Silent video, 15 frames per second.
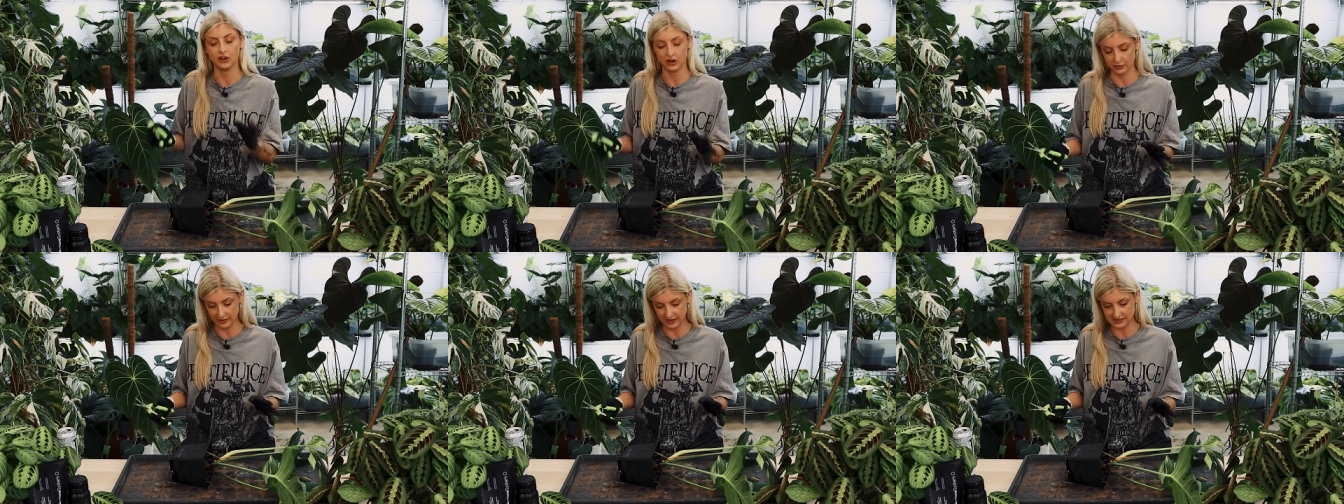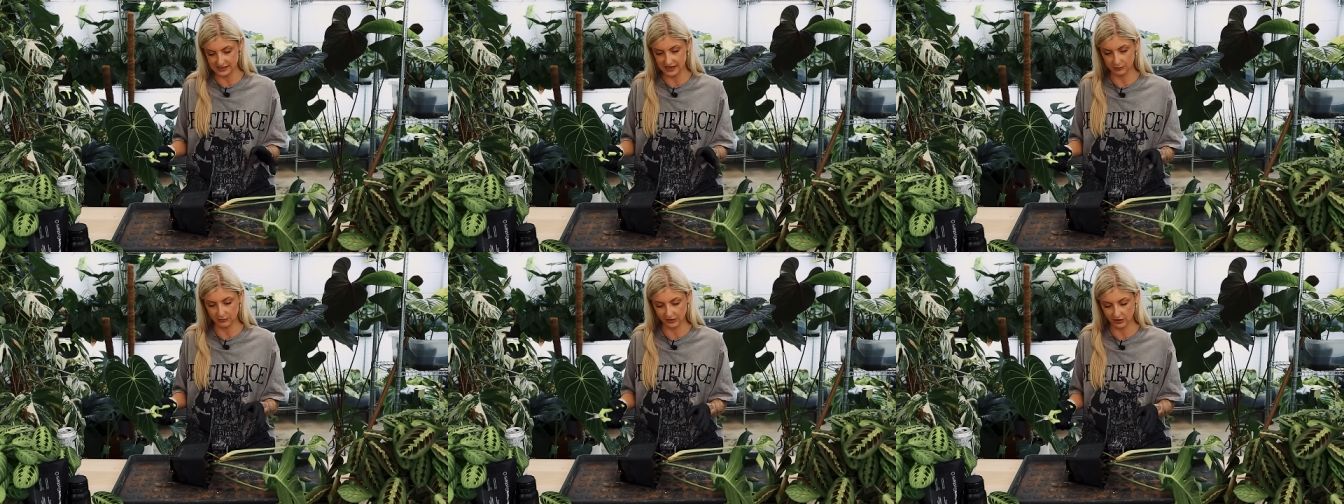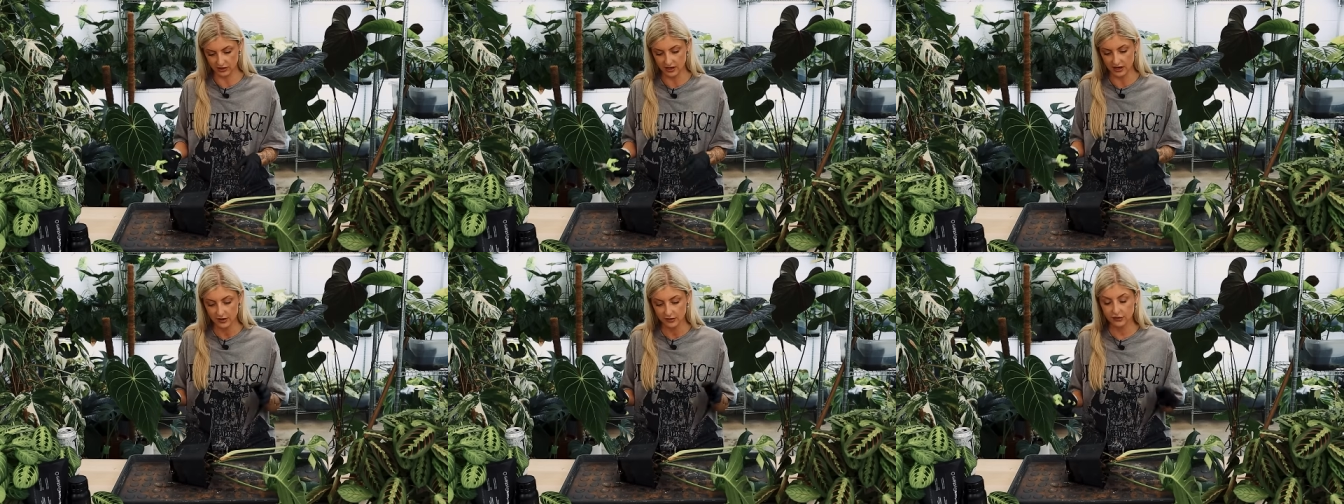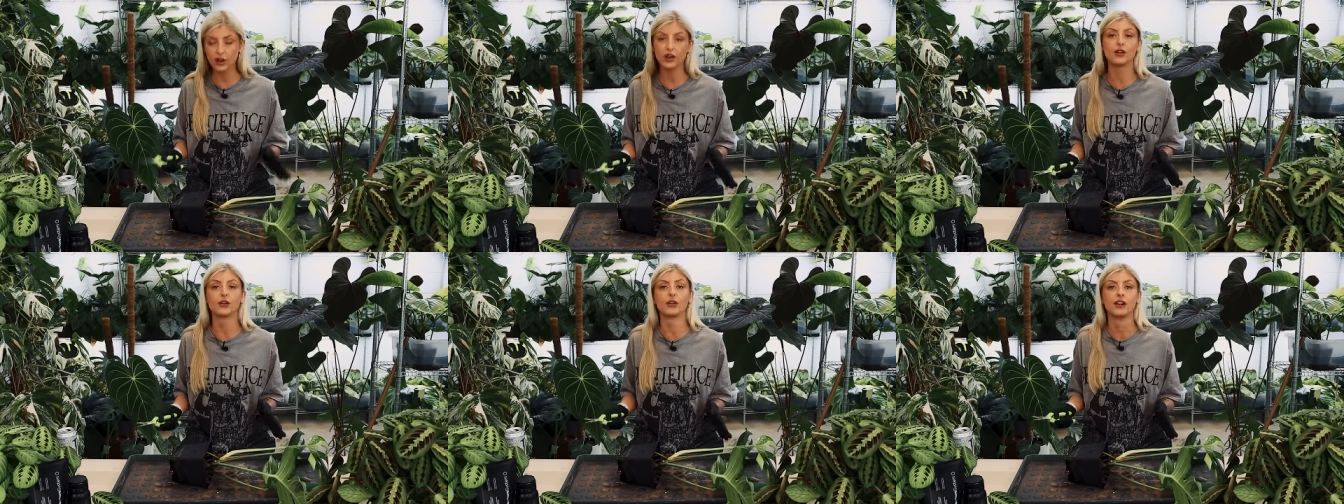turning my DMs on.
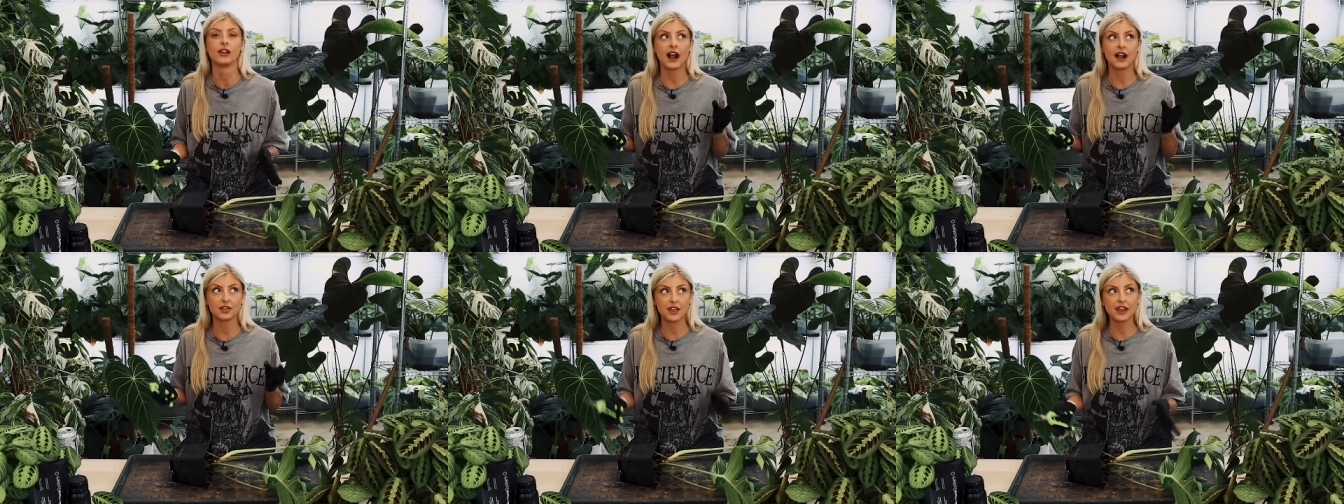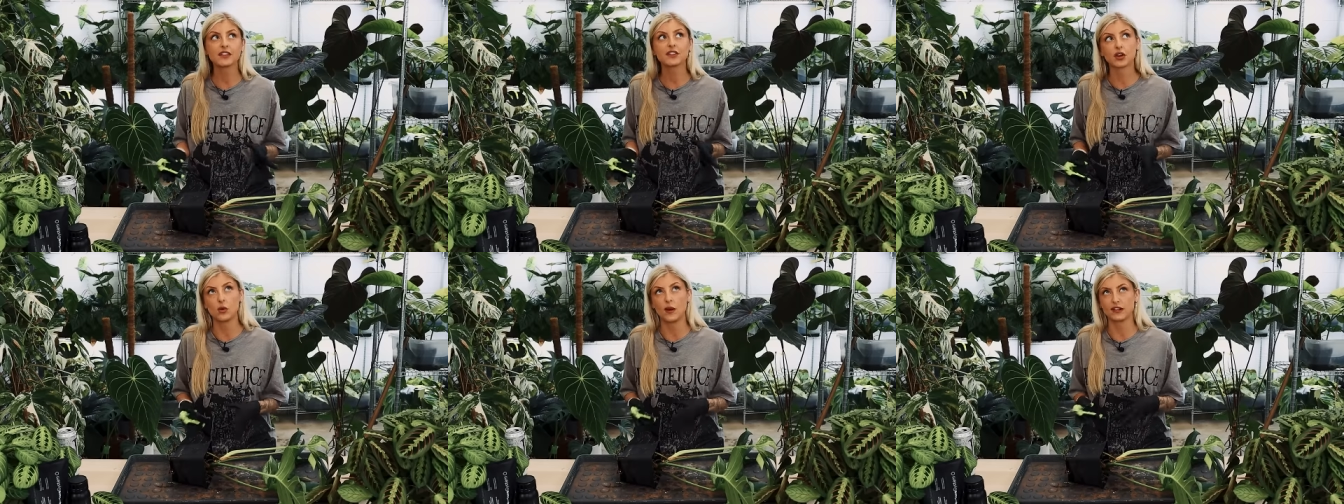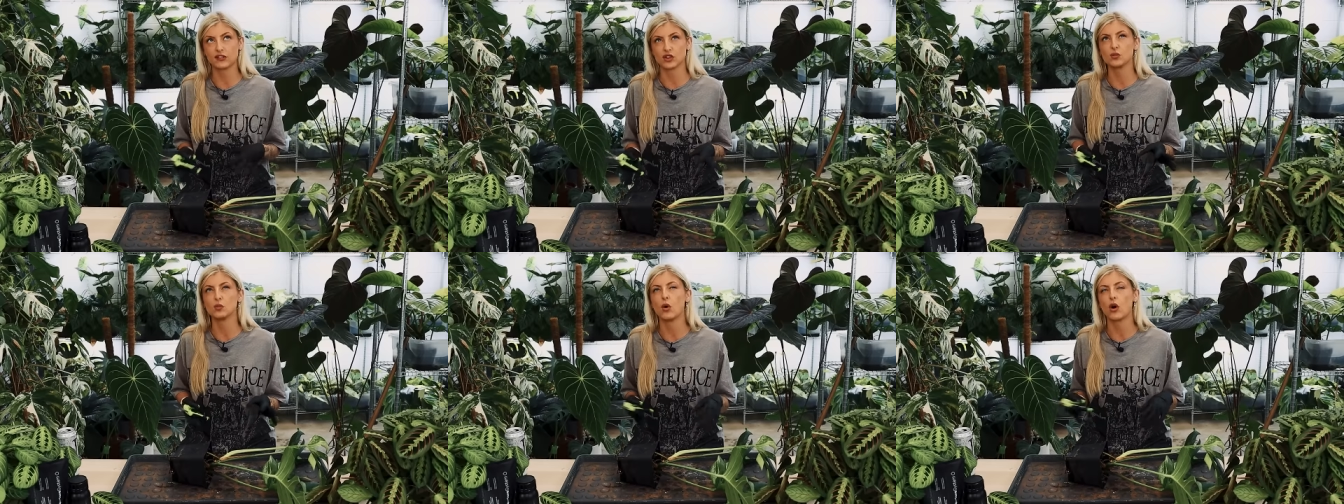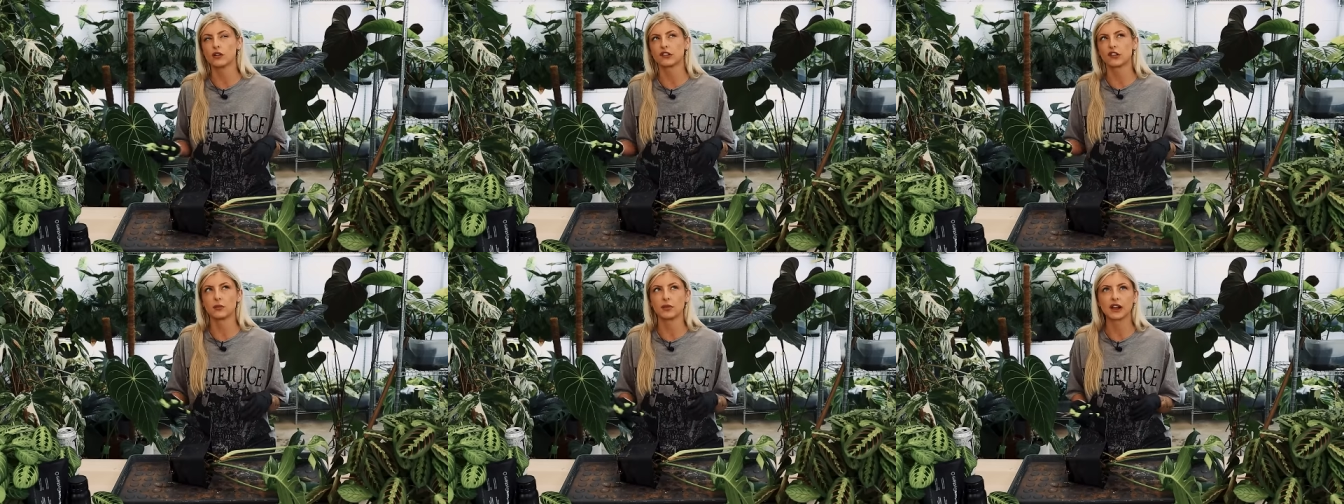So I think the question
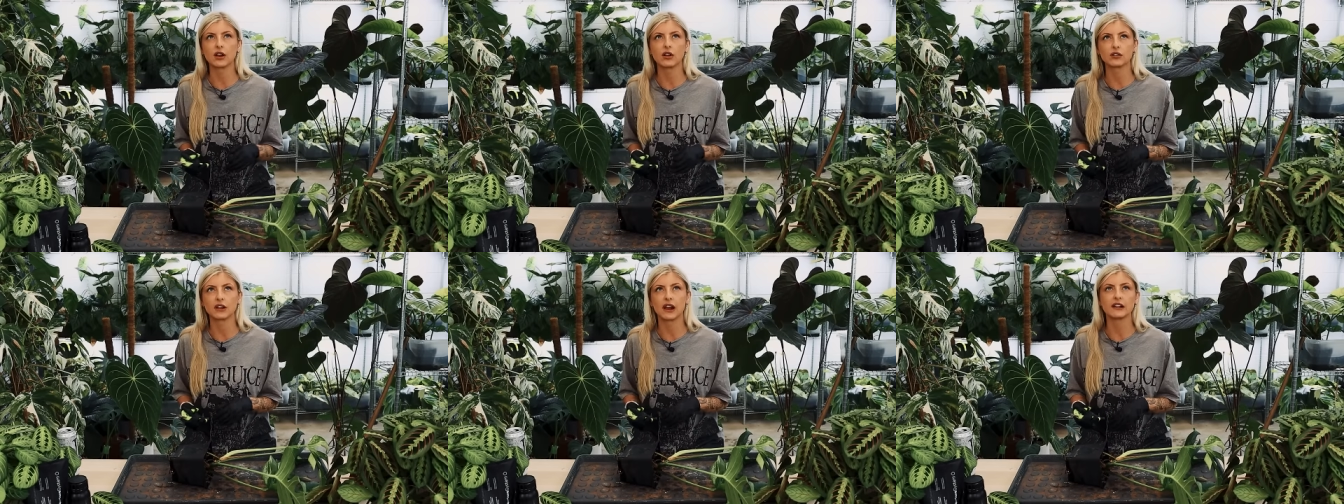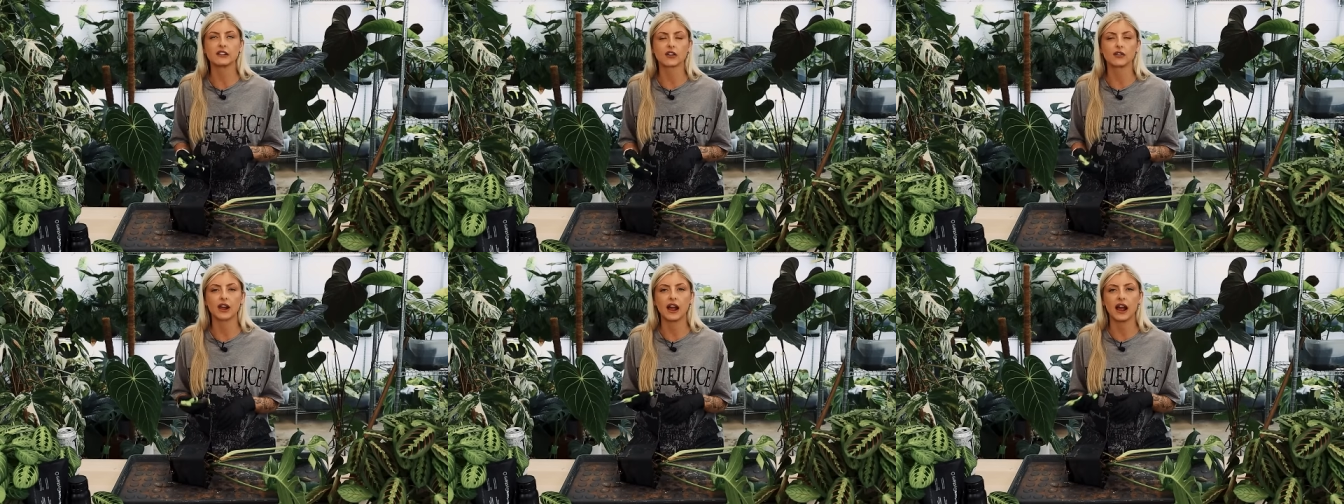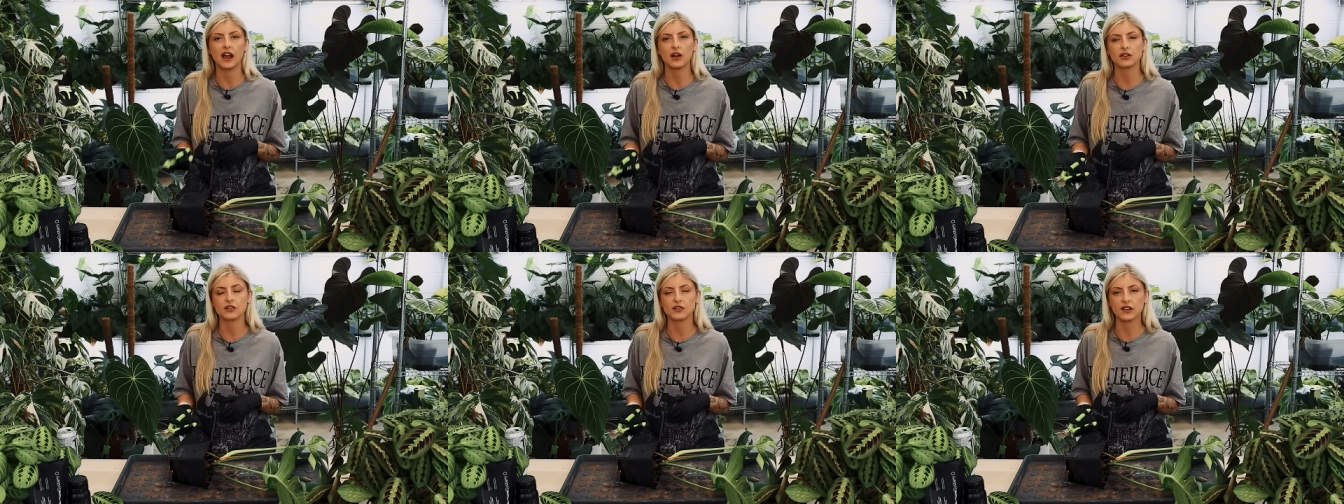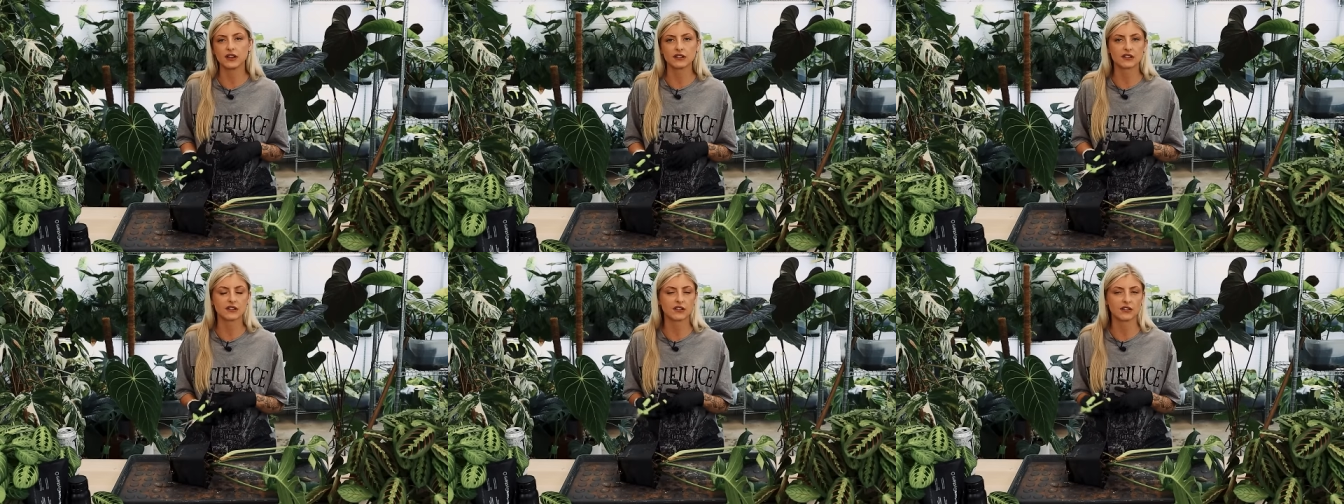was something along the lines of like, how do you
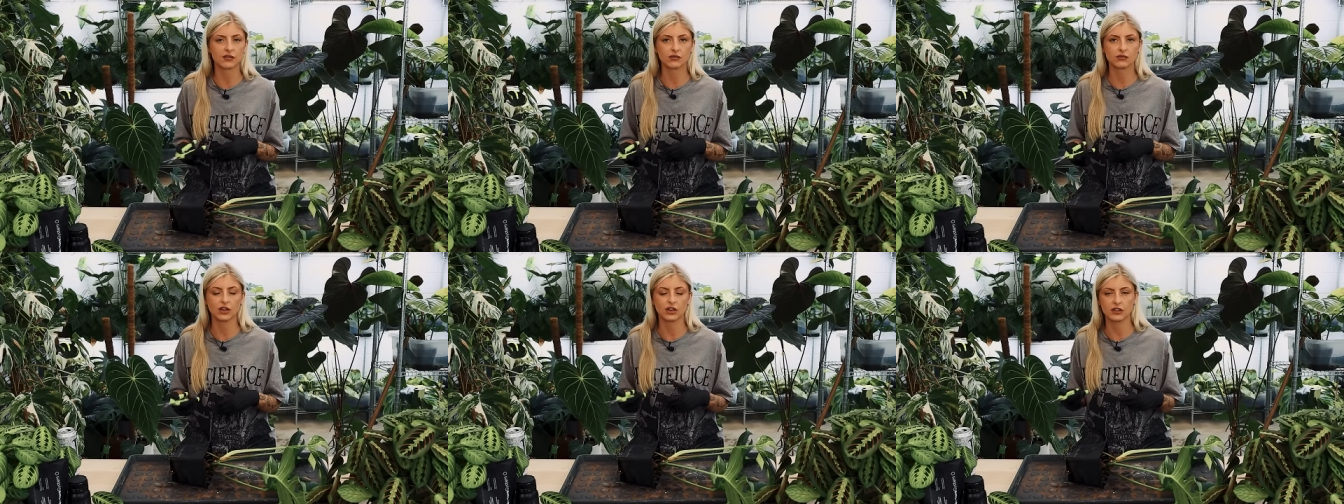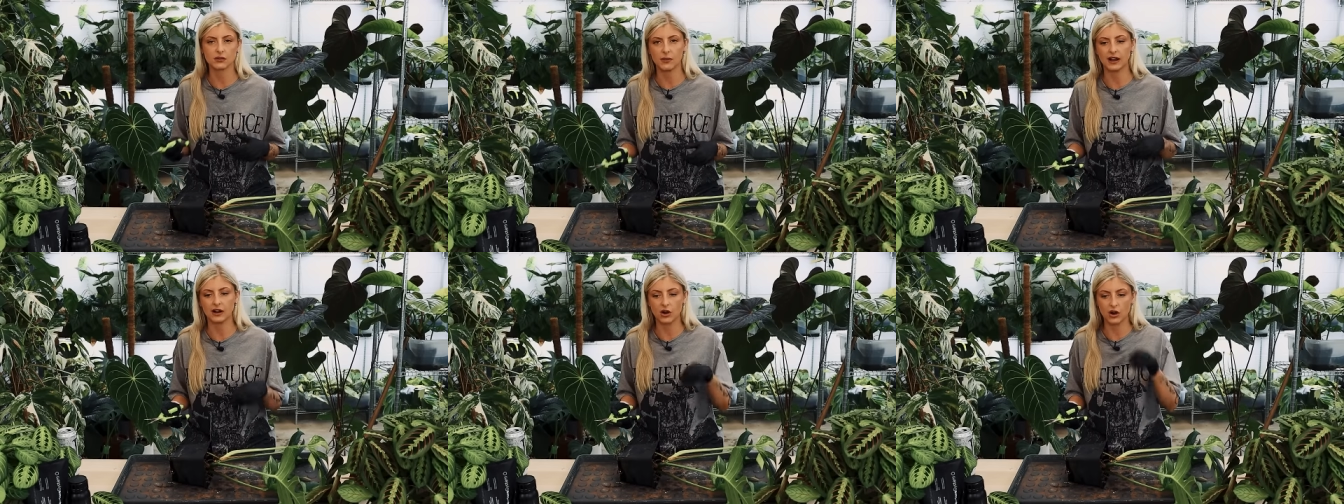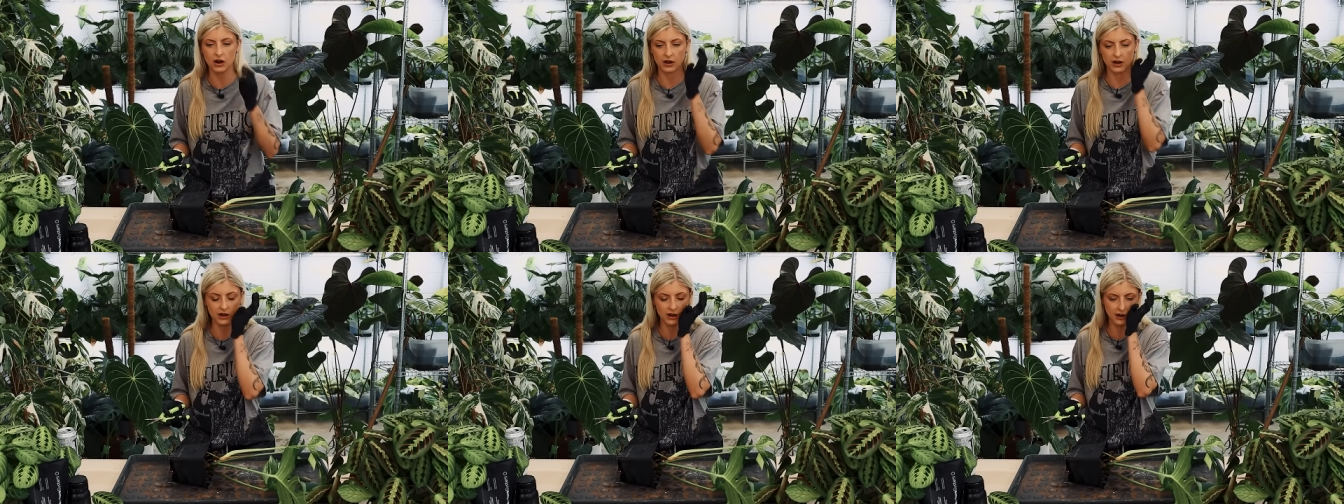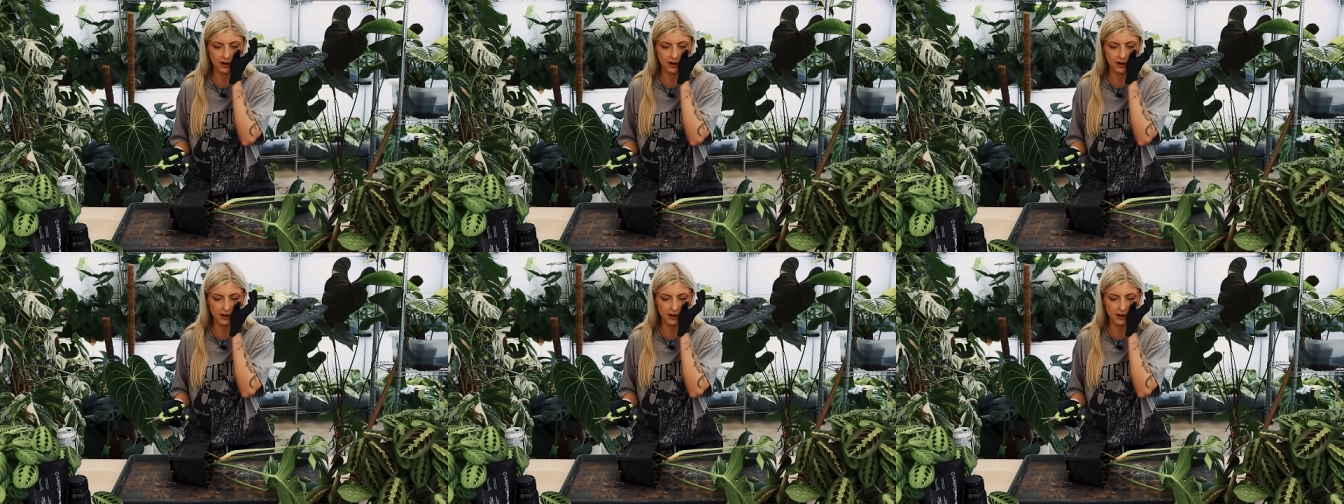feel since you've turned them back on?